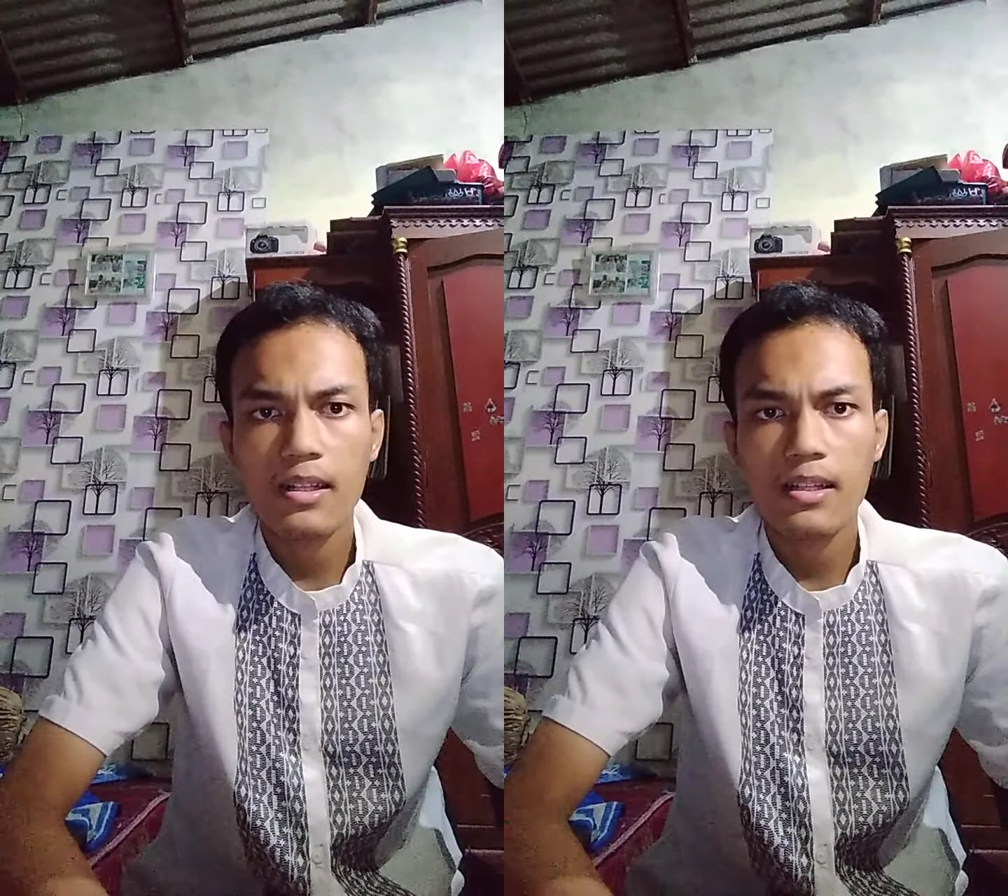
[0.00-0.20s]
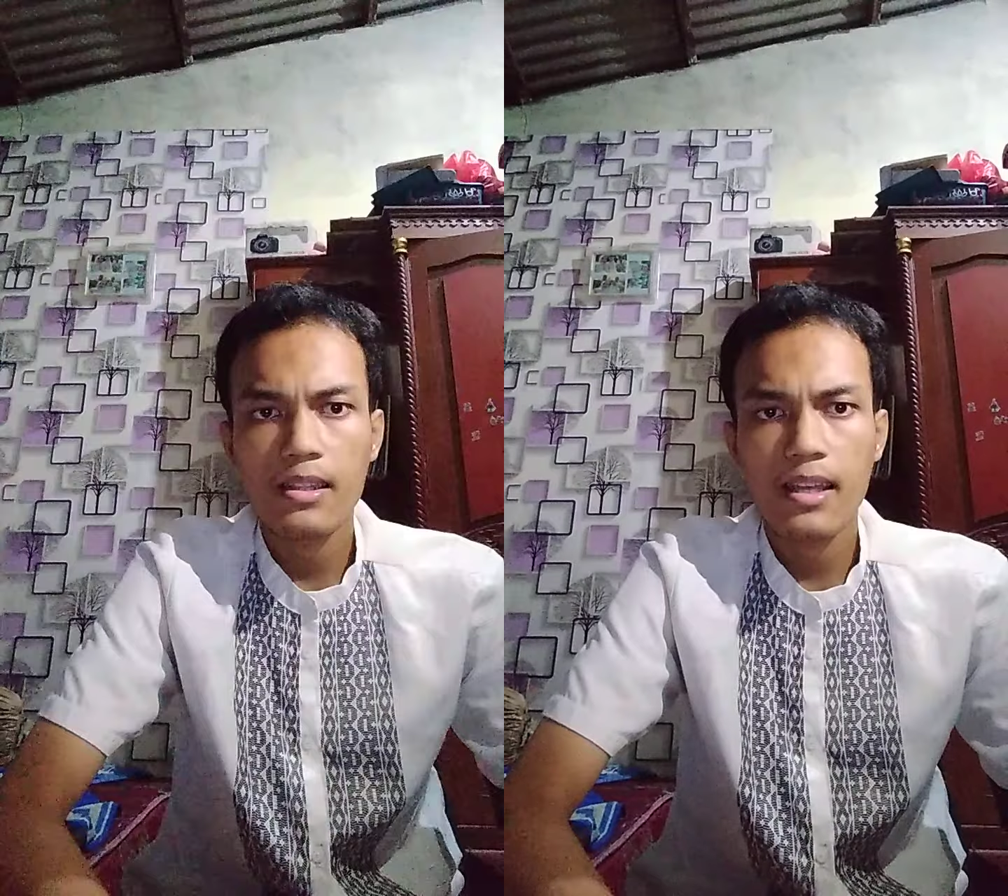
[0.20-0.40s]

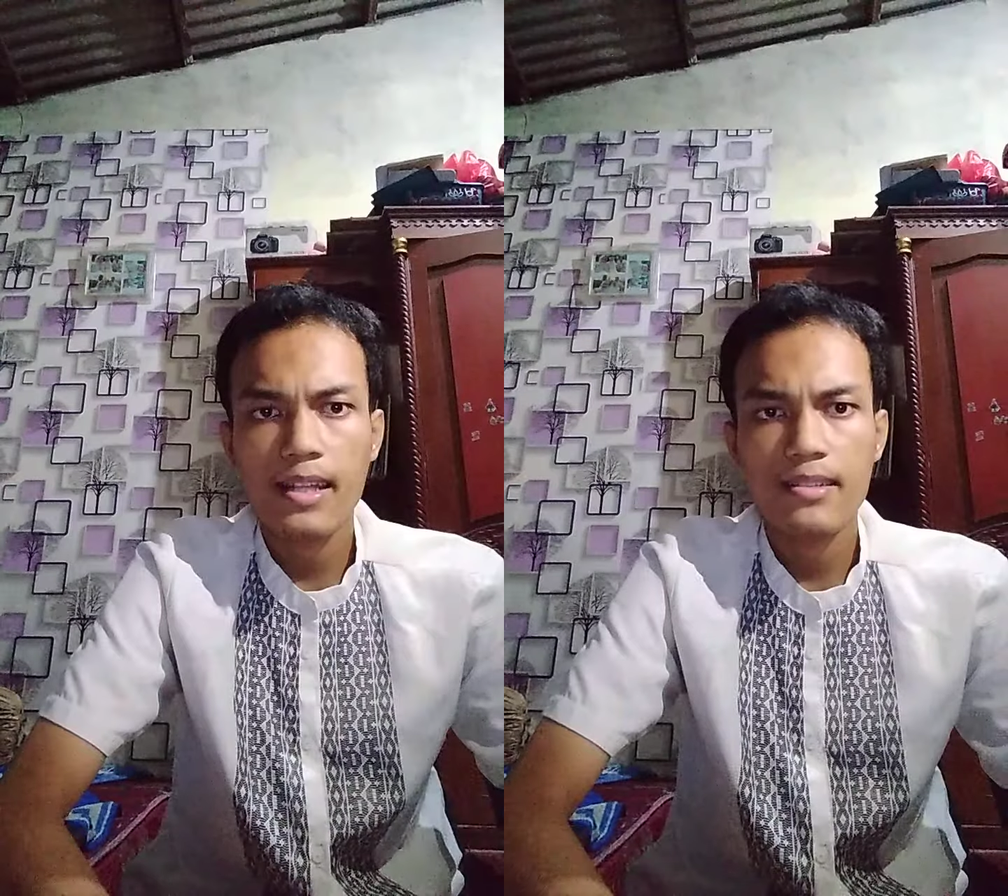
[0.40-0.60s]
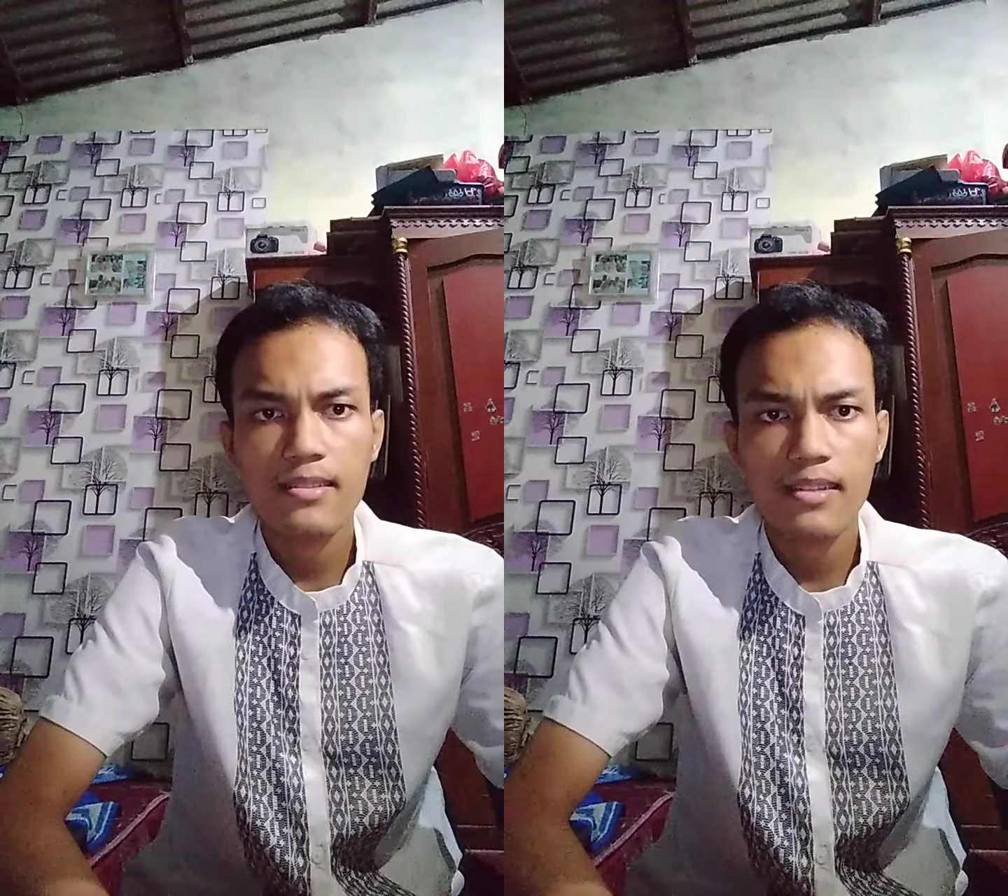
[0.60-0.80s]

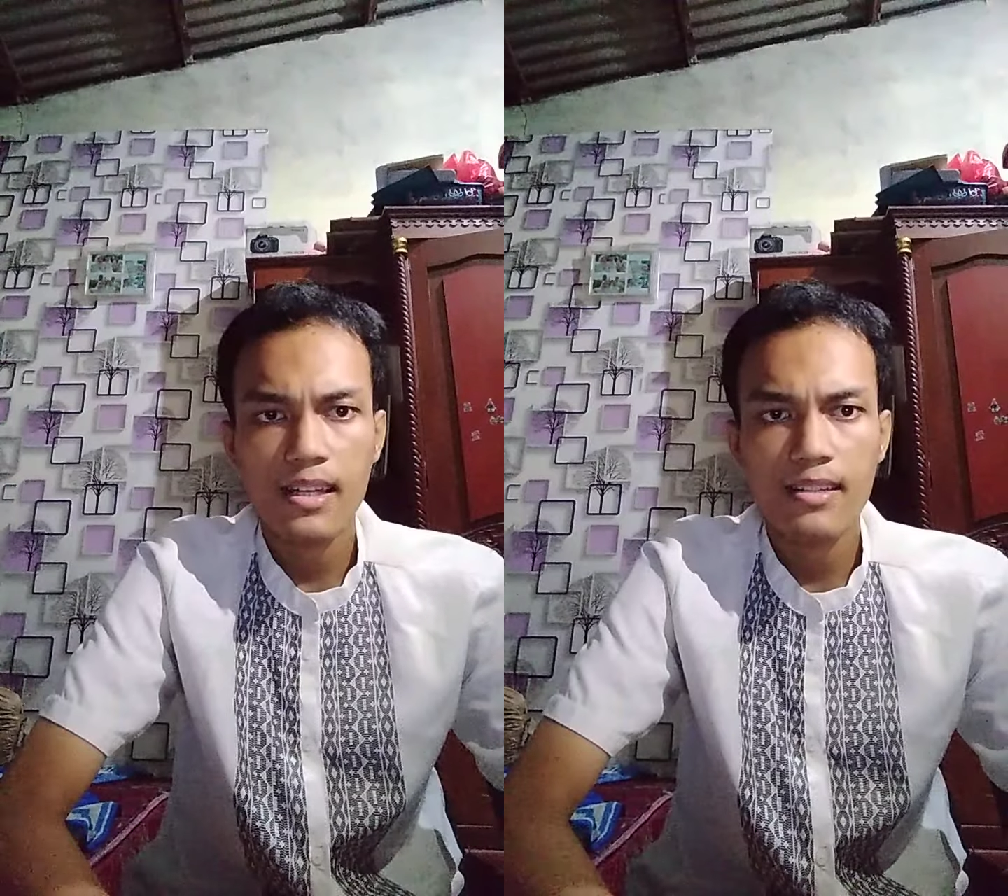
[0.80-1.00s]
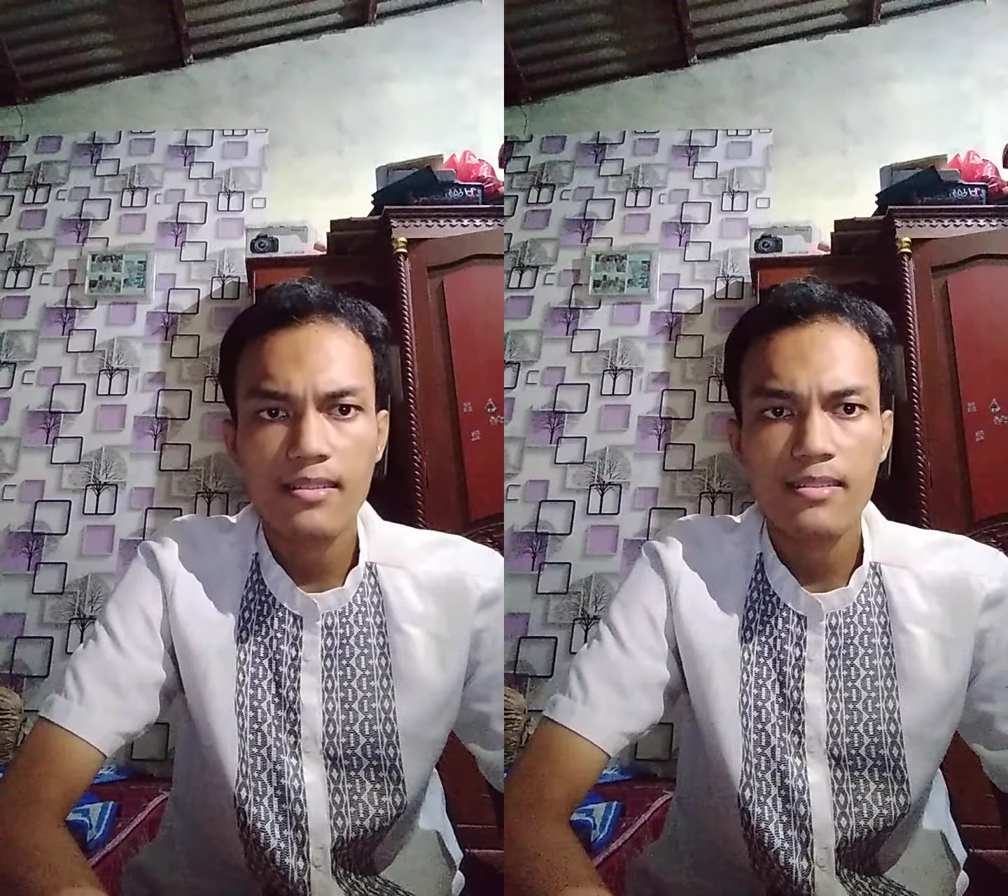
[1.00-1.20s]
contain
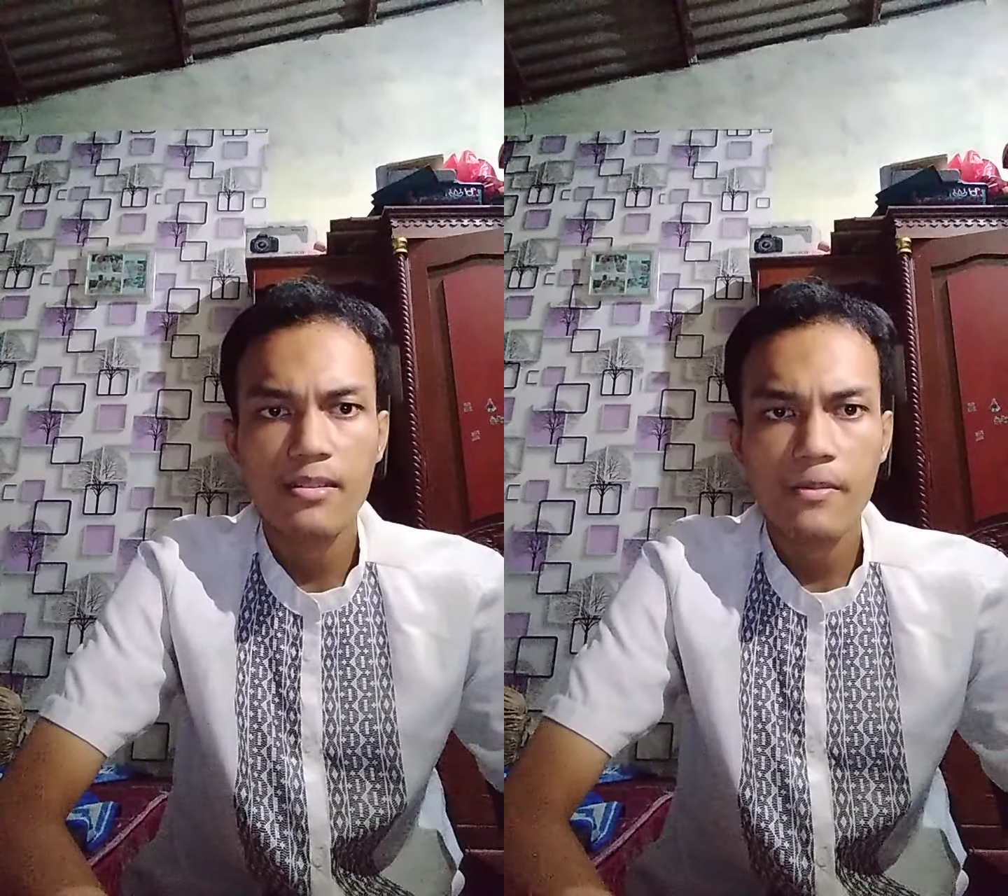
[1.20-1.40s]
helices.